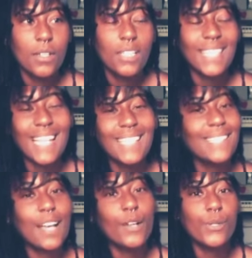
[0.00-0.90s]
And
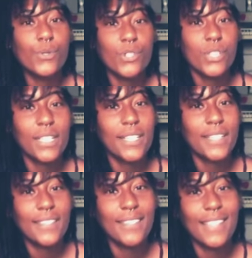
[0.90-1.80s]
that's not who she
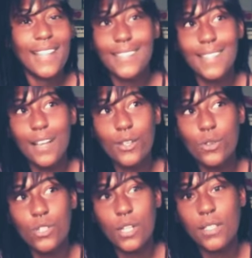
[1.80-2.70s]
is. That's not
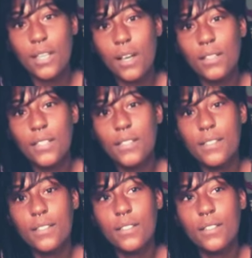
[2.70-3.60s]
who Chantel
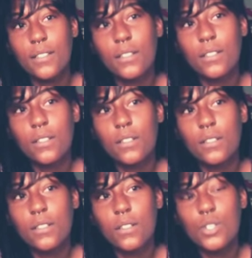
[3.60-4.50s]
is.
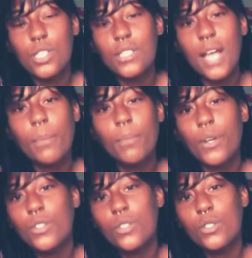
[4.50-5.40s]
She's not a
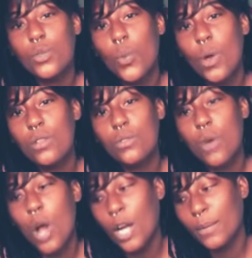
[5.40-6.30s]
person to want to
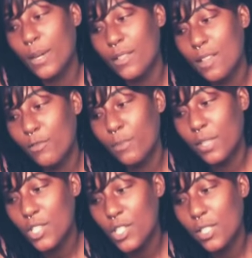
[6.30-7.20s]
harm herself
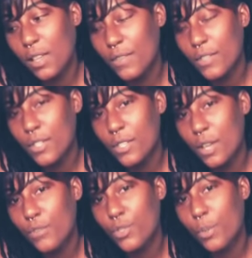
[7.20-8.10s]
because she loves
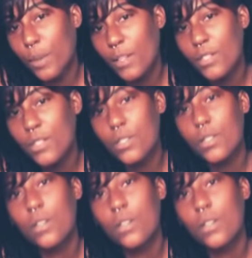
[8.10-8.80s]
herself too much.